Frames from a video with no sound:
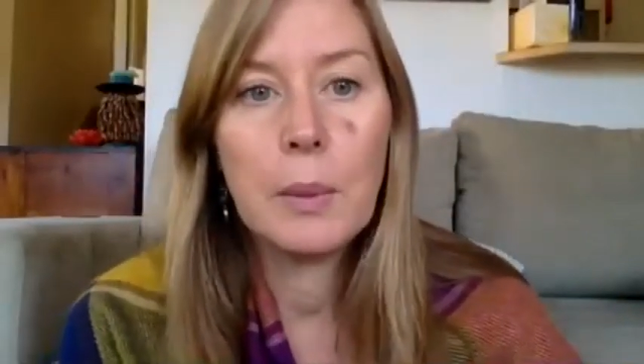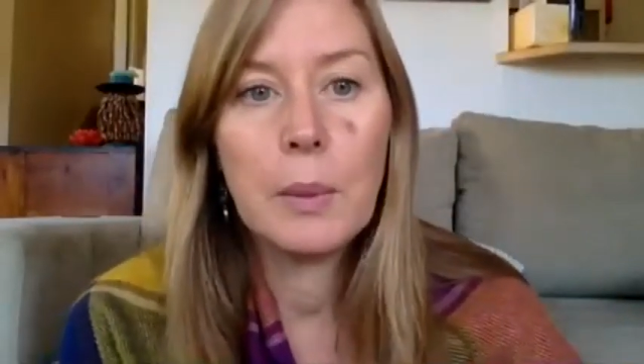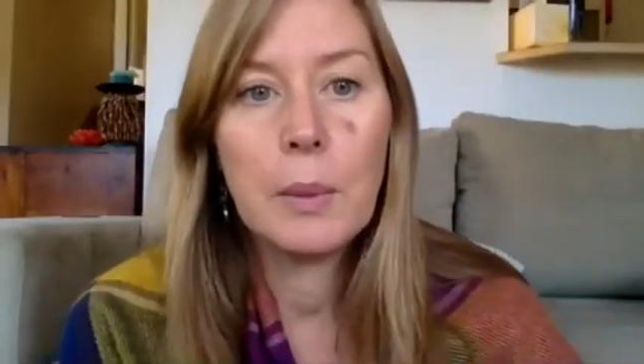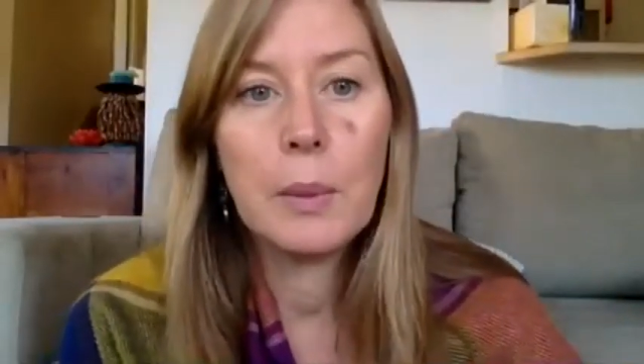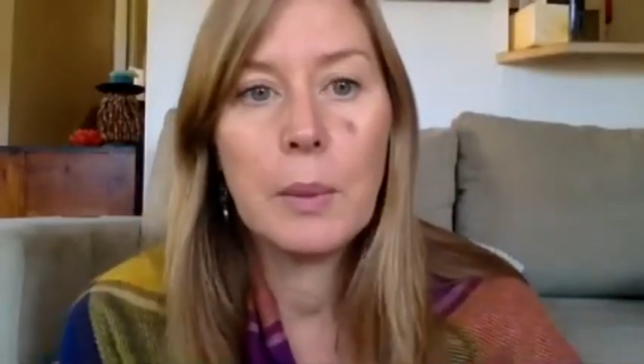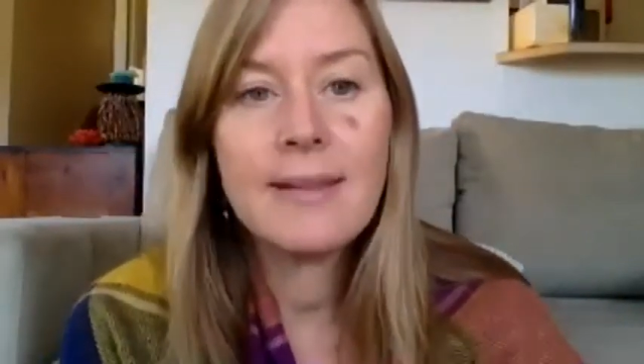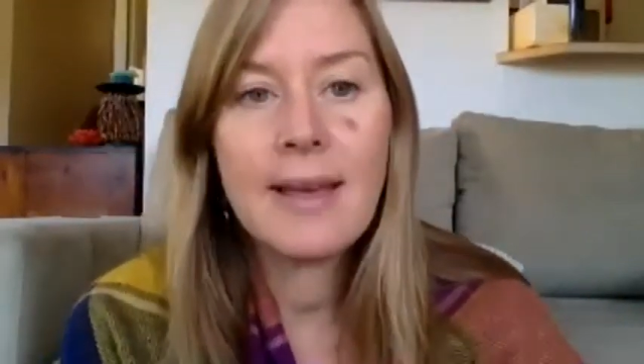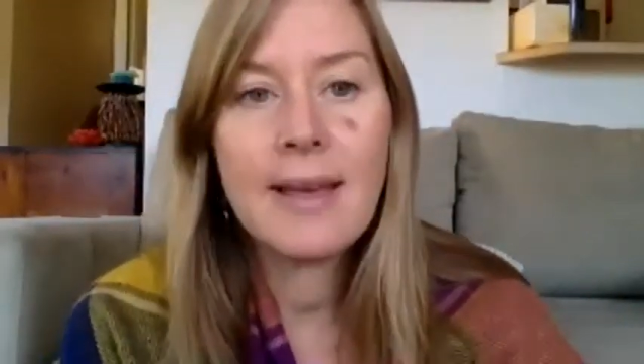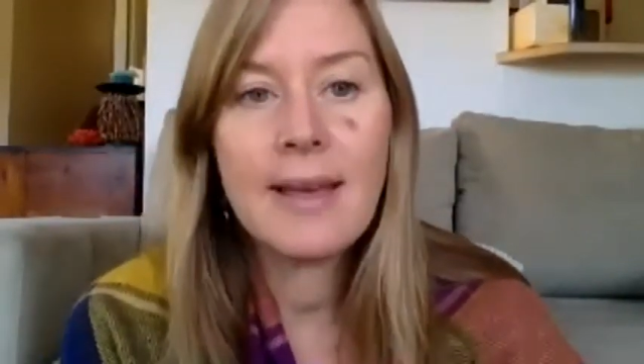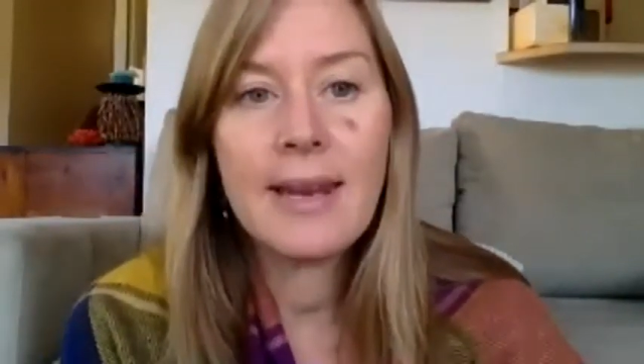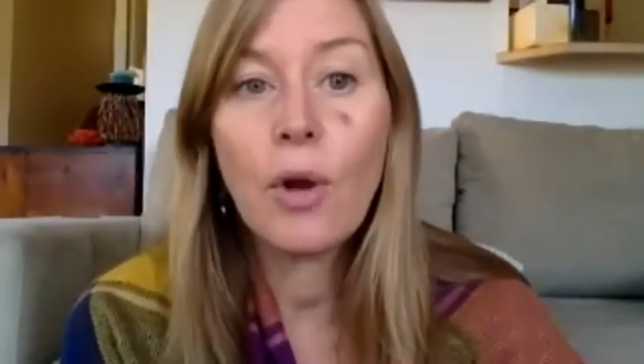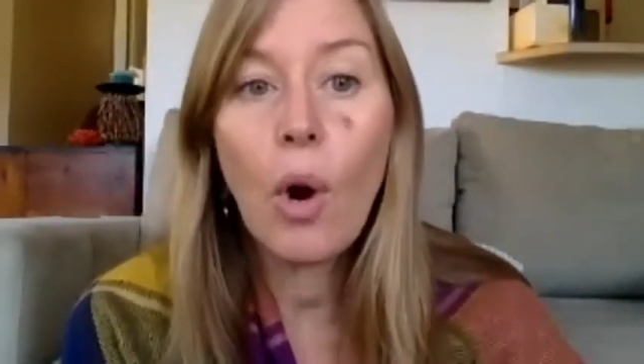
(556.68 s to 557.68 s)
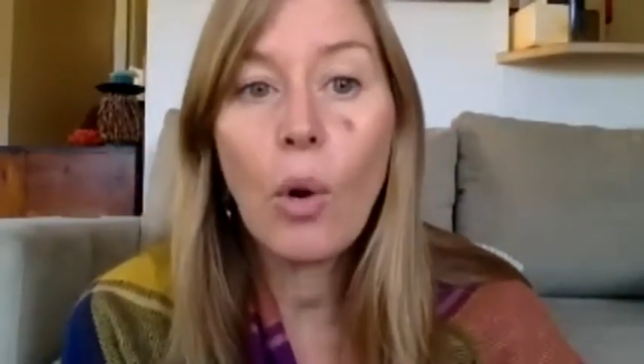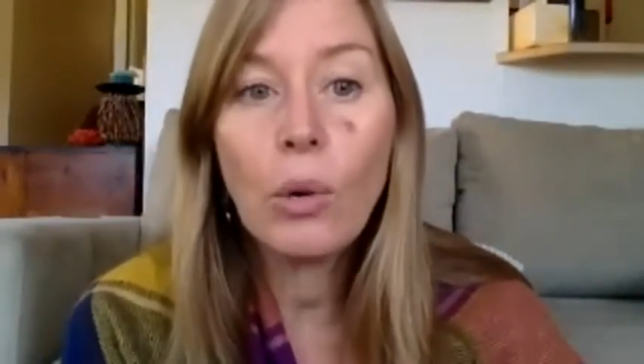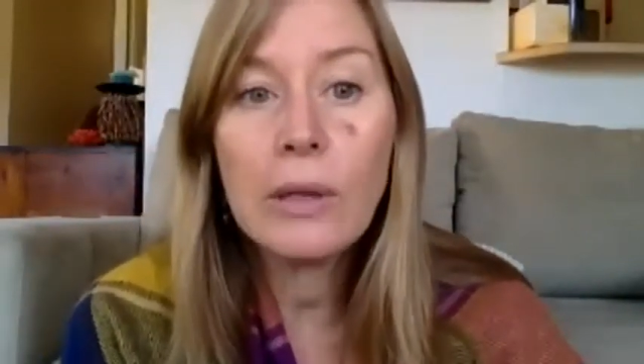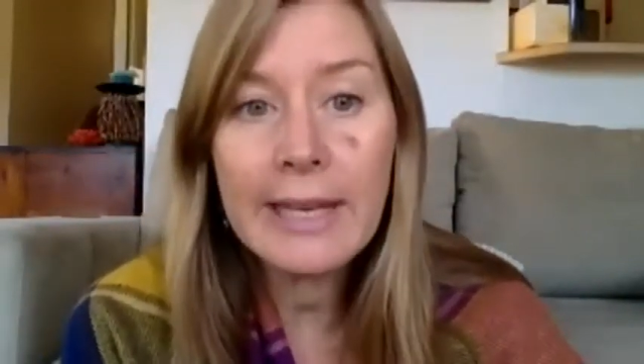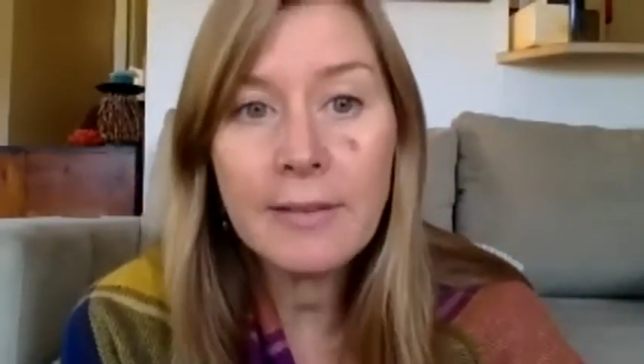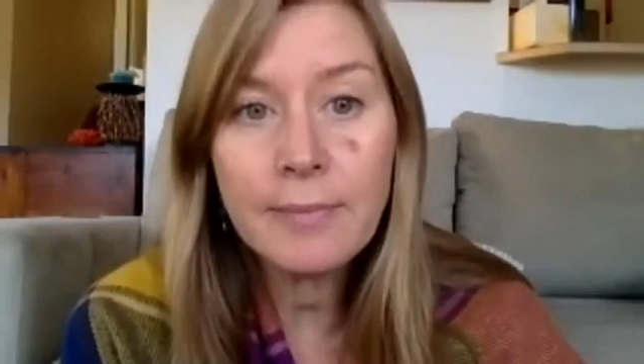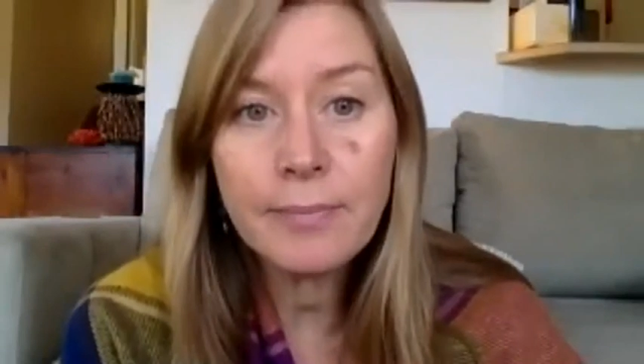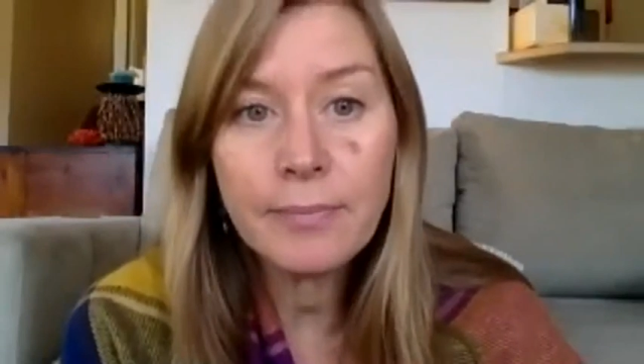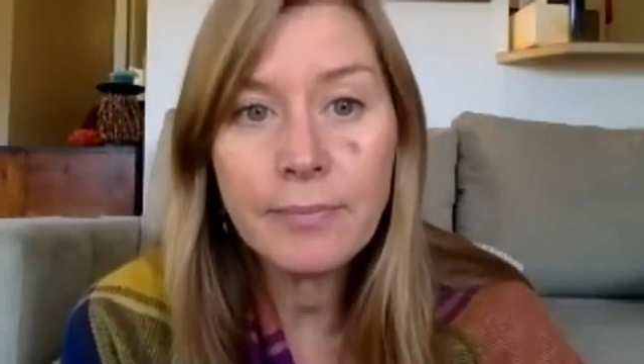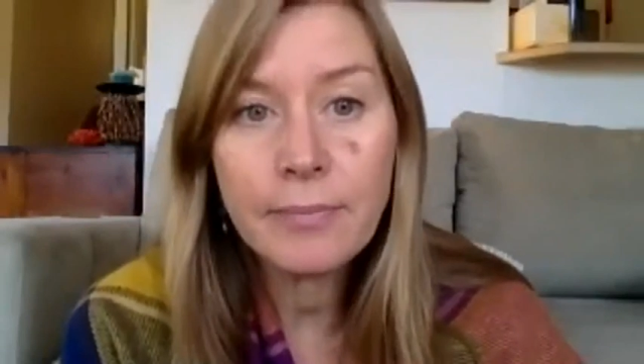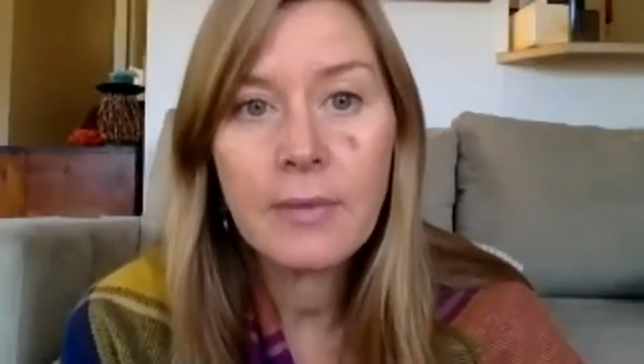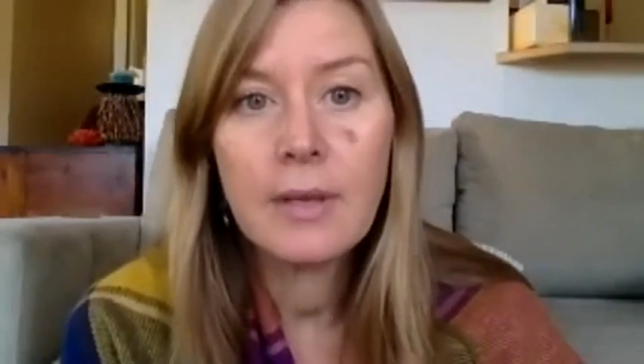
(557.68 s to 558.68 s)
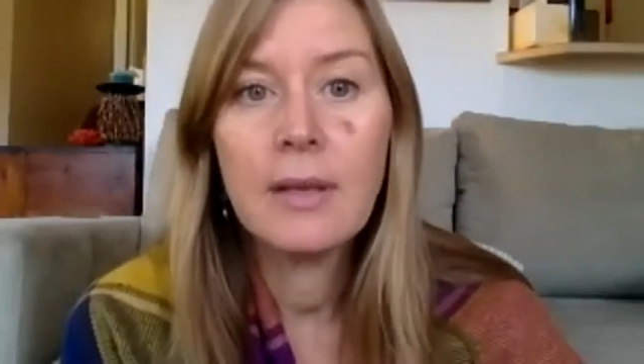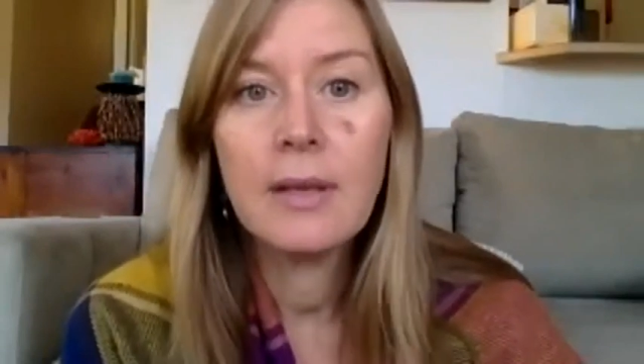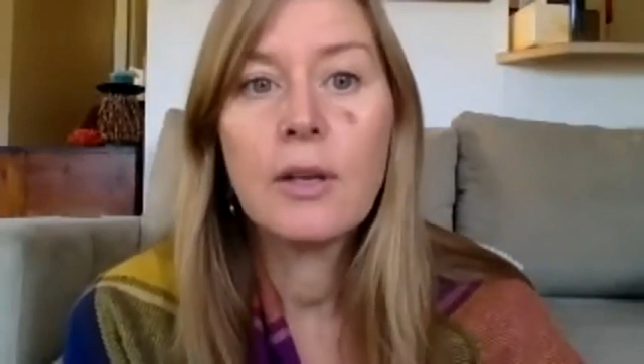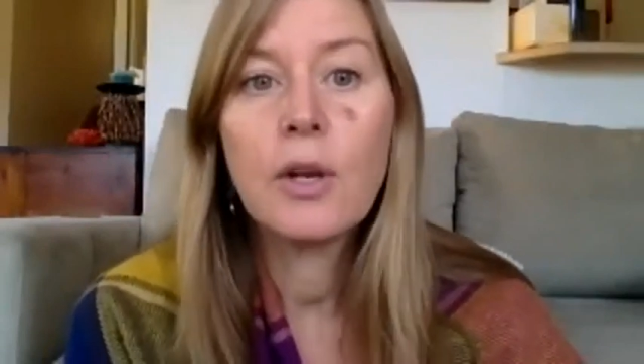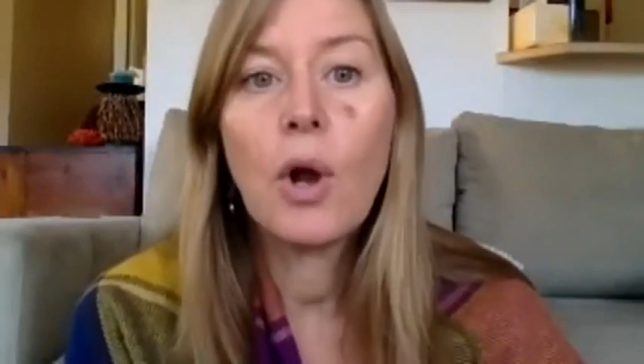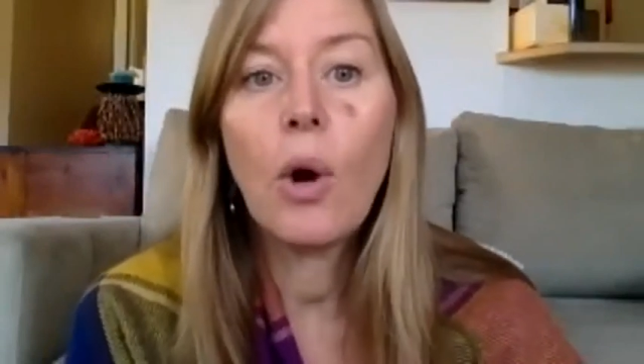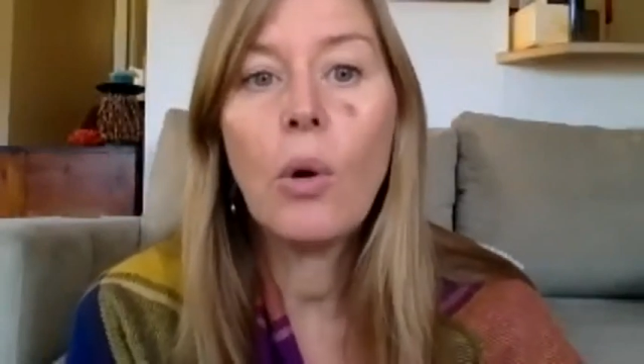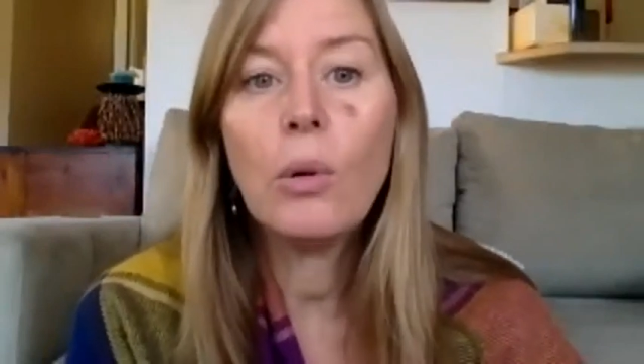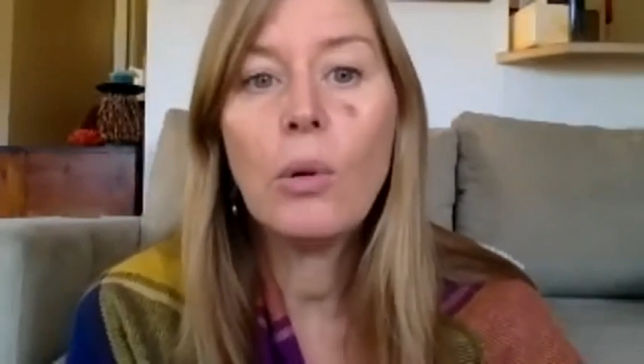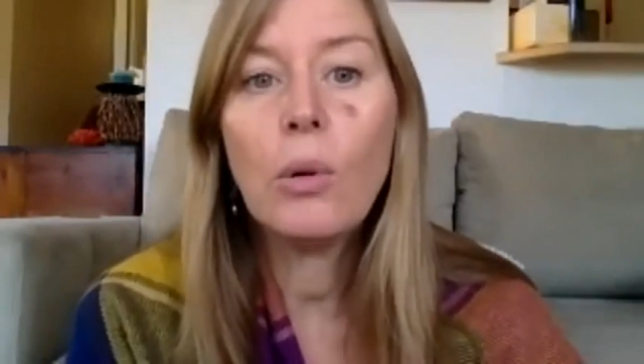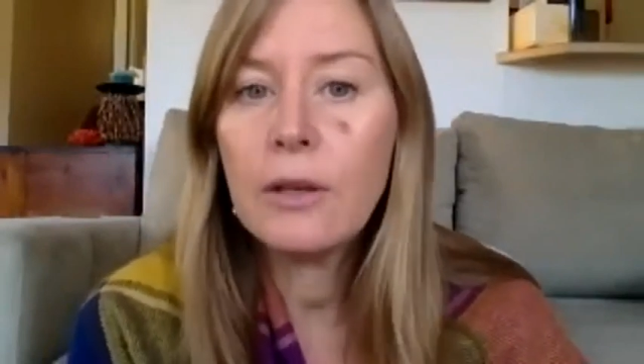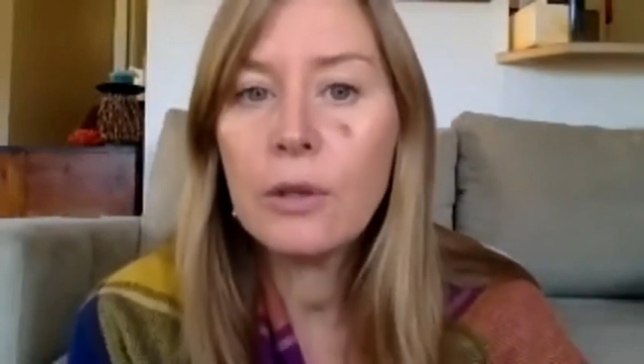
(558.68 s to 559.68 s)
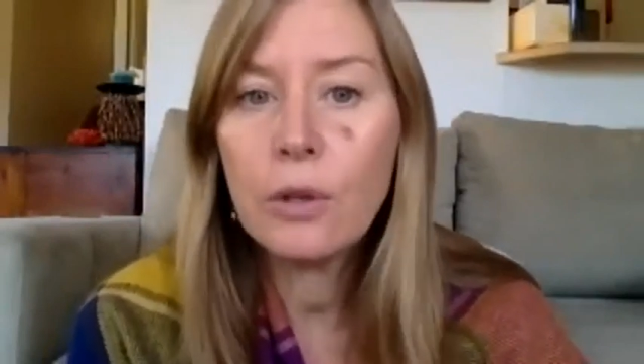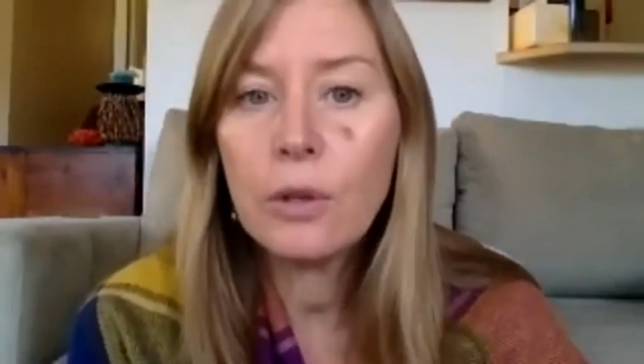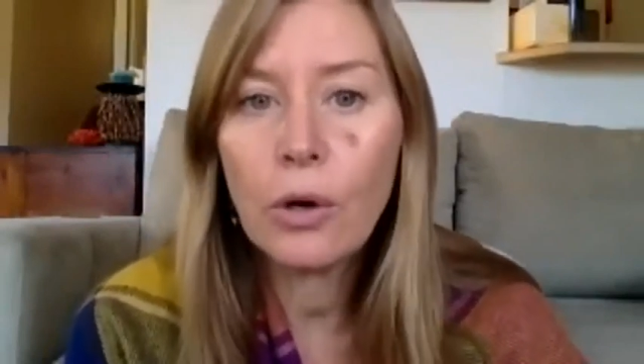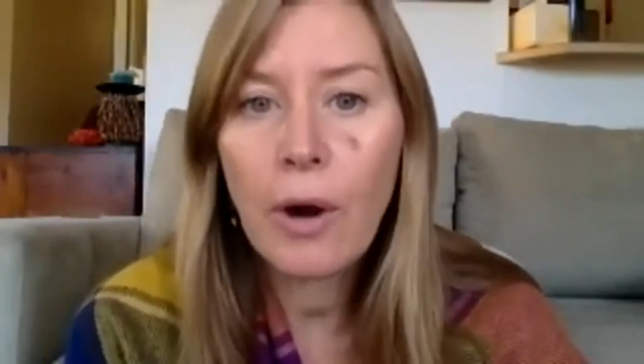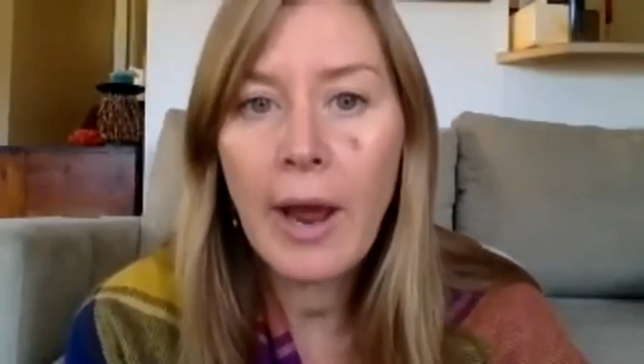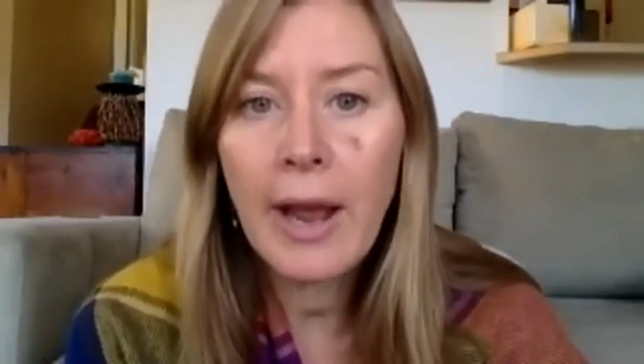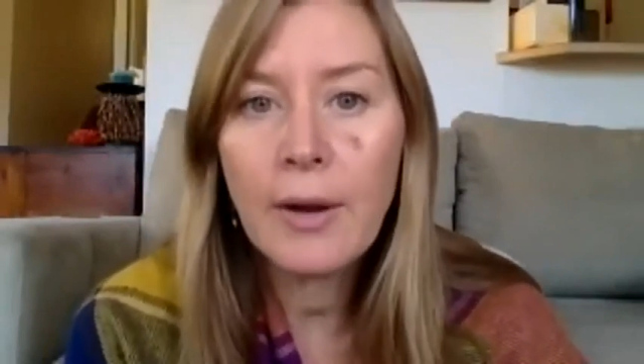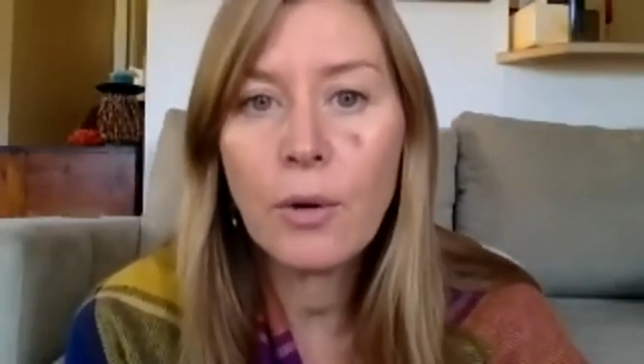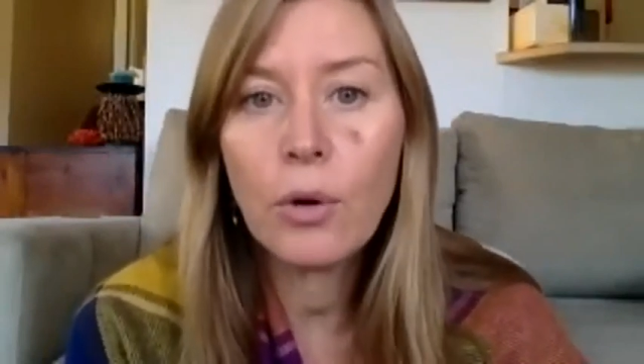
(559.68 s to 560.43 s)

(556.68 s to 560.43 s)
Synthetic choline chloride